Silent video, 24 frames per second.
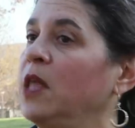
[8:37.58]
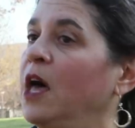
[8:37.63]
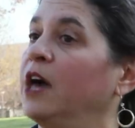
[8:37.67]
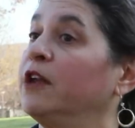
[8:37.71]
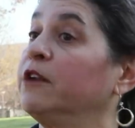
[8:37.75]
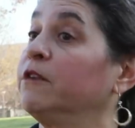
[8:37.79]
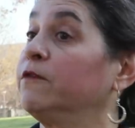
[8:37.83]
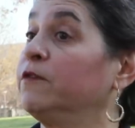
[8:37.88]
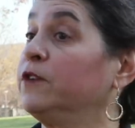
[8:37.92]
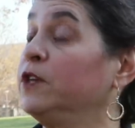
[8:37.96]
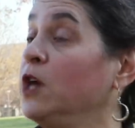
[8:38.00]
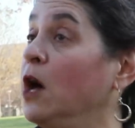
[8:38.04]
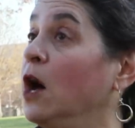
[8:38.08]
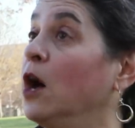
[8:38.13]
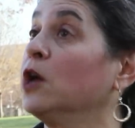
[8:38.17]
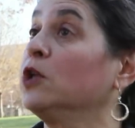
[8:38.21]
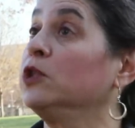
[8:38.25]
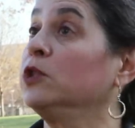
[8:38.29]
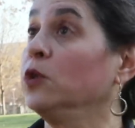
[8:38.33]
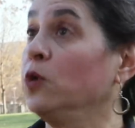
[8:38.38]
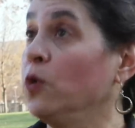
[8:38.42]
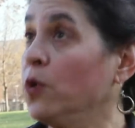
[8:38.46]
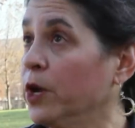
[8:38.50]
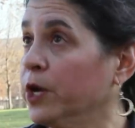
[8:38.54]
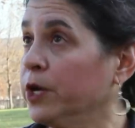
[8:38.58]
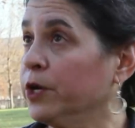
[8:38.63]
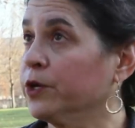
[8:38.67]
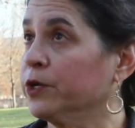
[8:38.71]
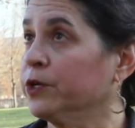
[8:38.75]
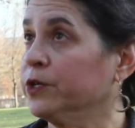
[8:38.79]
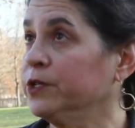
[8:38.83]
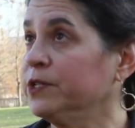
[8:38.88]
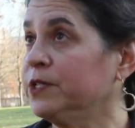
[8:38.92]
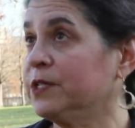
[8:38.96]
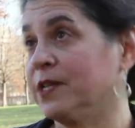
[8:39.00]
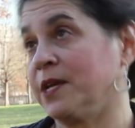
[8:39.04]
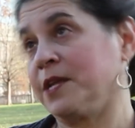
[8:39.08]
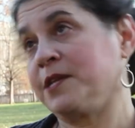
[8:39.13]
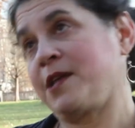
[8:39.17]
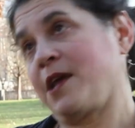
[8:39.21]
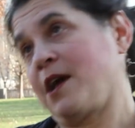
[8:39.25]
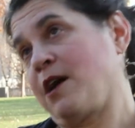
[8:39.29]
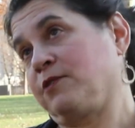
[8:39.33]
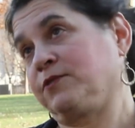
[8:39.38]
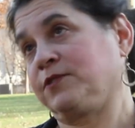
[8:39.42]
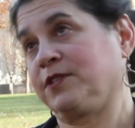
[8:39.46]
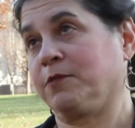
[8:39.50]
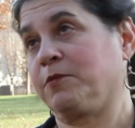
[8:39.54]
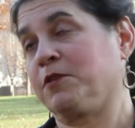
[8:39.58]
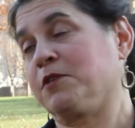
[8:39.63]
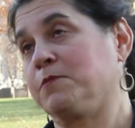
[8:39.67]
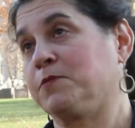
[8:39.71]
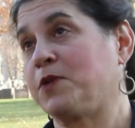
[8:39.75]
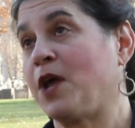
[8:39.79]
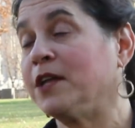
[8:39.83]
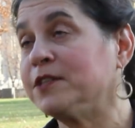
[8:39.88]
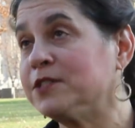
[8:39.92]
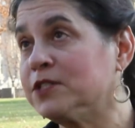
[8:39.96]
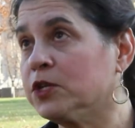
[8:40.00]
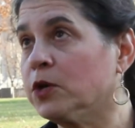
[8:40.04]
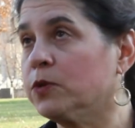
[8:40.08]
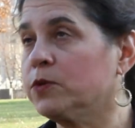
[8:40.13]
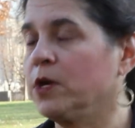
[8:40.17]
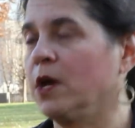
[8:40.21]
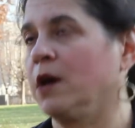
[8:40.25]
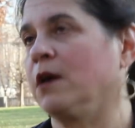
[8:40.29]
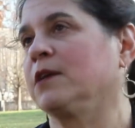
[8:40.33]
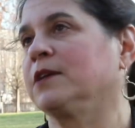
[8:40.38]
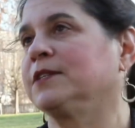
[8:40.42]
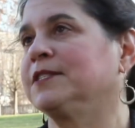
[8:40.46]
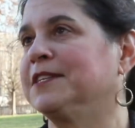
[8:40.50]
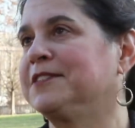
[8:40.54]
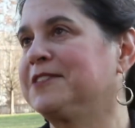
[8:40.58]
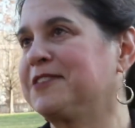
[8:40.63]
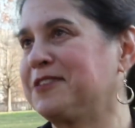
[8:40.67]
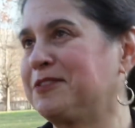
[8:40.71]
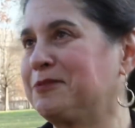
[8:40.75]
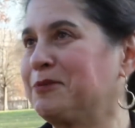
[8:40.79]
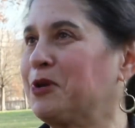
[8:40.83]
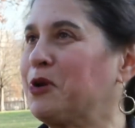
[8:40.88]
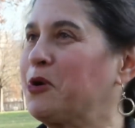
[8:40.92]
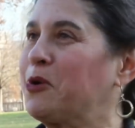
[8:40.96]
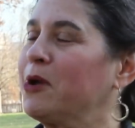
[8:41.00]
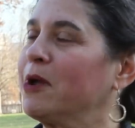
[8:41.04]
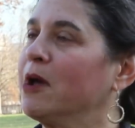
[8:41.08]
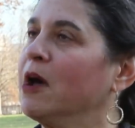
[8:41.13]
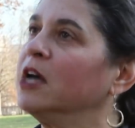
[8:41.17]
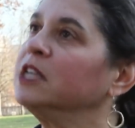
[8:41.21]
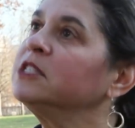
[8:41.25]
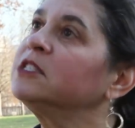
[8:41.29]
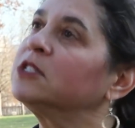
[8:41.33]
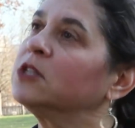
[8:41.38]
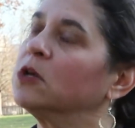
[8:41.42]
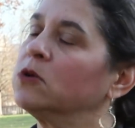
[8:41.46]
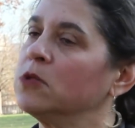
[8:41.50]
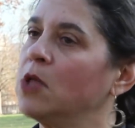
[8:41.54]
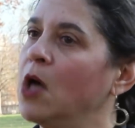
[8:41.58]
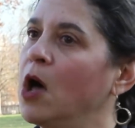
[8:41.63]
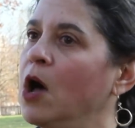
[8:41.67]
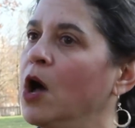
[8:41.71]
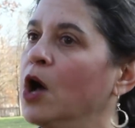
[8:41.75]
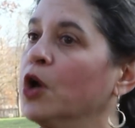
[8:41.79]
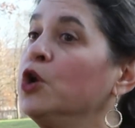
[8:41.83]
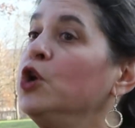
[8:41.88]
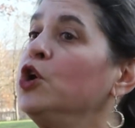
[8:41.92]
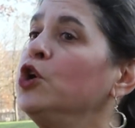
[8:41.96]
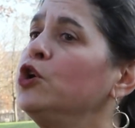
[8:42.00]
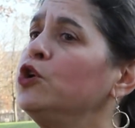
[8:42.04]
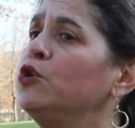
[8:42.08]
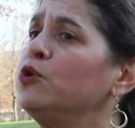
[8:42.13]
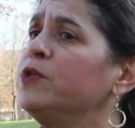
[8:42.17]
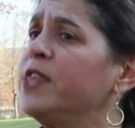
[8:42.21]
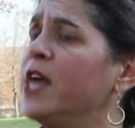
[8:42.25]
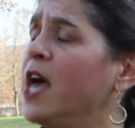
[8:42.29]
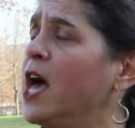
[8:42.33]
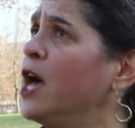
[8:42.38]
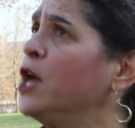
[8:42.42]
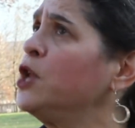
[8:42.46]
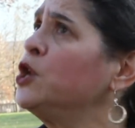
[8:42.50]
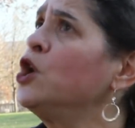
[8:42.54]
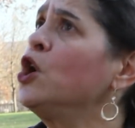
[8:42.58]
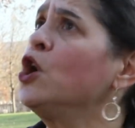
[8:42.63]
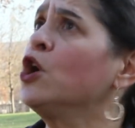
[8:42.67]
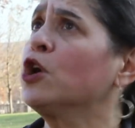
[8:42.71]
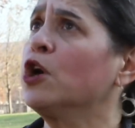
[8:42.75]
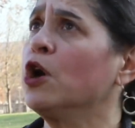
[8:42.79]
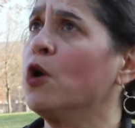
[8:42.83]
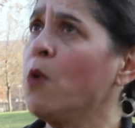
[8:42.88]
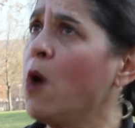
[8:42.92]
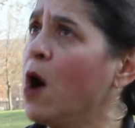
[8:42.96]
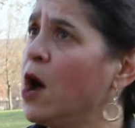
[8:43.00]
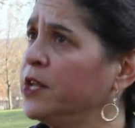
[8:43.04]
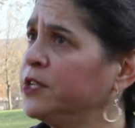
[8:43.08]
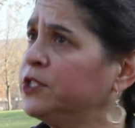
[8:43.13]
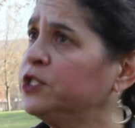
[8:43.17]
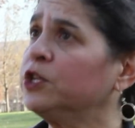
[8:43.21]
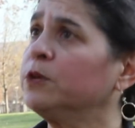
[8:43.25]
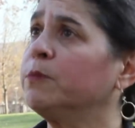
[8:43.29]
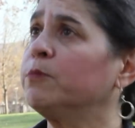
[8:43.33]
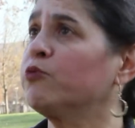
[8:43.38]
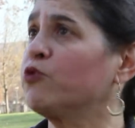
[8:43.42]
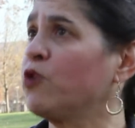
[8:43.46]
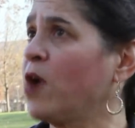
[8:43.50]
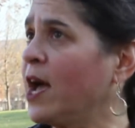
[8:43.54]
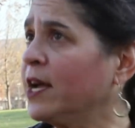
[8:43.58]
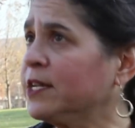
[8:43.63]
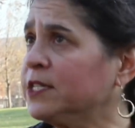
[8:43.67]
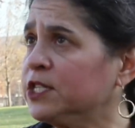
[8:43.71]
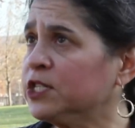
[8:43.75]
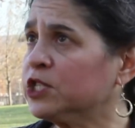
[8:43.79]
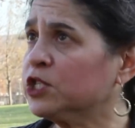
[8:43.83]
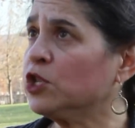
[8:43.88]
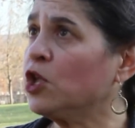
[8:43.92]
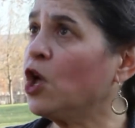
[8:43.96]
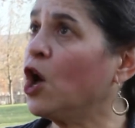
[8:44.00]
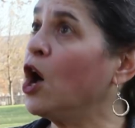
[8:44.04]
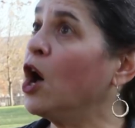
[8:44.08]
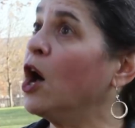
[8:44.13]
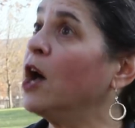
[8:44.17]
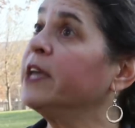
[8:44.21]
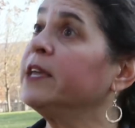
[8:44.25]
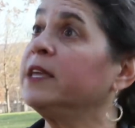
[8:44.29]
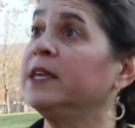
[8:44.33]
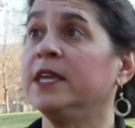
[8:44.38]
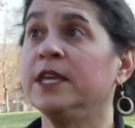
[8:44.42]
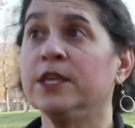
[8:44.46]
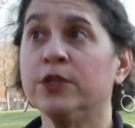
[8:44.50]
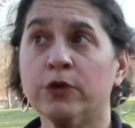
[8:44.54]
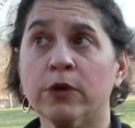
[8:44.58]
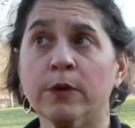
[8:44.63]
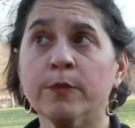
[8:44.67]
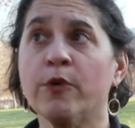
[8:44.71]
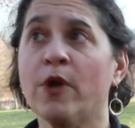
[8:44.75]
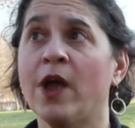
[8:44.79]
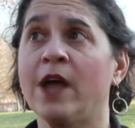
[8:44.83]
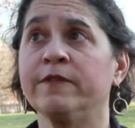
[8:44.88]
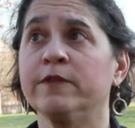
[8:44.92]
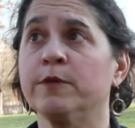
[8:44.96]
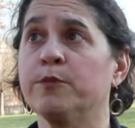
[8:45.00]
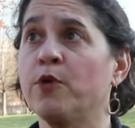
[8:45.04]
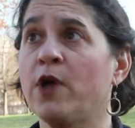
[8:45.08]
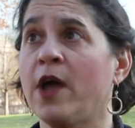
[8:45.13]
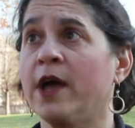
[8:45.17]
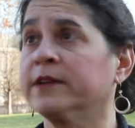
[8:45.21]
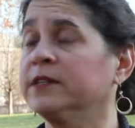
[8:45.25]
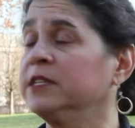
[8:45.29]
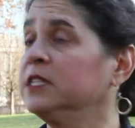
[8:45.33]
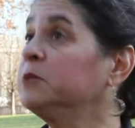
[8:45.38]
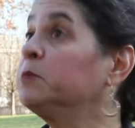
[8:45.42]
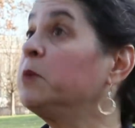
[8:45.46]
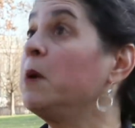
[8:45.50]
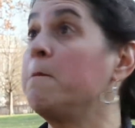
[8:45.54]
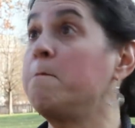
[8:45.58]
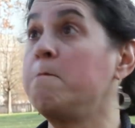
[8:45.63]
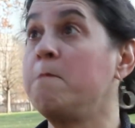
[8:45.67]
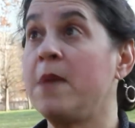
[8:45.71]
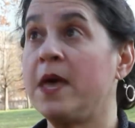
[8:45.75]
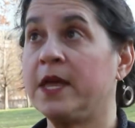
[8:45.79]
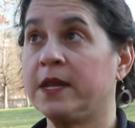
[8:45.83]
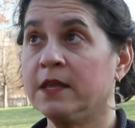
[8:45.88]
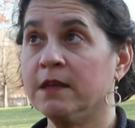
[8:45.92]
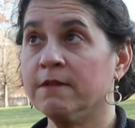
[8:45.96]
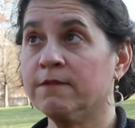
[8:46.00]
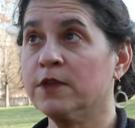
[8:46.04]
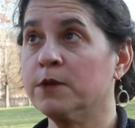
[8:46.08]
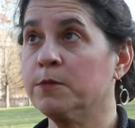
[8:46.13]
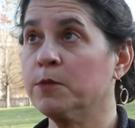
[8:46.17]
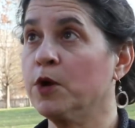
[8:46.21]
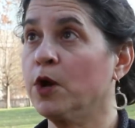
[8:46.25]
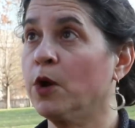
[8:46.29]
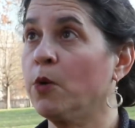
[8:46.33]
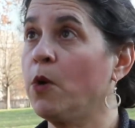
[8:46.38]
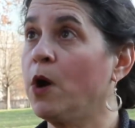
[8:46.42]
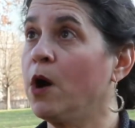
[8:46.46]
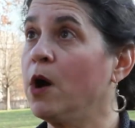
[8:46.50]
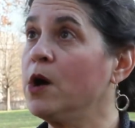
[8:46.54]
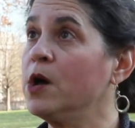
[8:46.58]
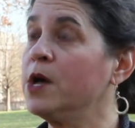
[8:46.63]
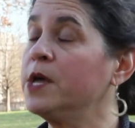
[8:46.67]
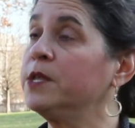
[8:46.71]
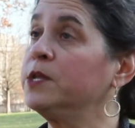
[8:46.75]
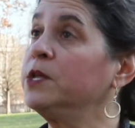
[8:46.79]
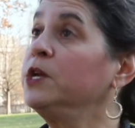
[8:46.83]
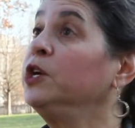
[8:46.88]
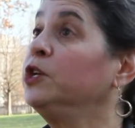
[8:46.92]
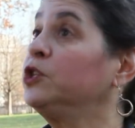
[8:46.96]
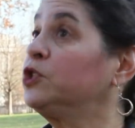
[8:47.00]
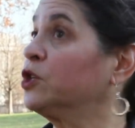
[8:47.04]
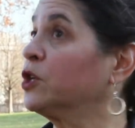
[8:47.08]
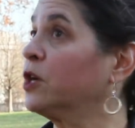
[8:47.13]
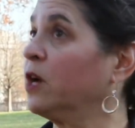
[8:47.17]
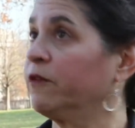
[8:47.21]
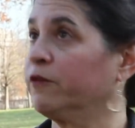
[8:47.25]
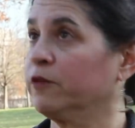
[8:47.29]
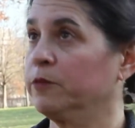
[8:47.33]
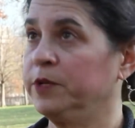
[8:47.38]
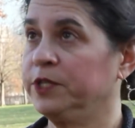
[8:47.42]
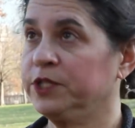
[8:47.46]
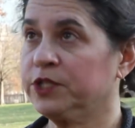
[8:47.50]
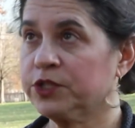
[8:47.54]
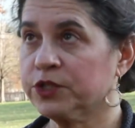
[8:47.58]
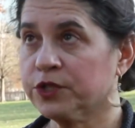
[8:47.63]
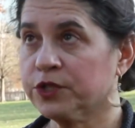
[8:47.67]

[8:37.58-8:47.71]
lot of young lawyers, and now some of them not so young since it's been going on so long, who then go on to practice law, either in private practice, but many of them go on to government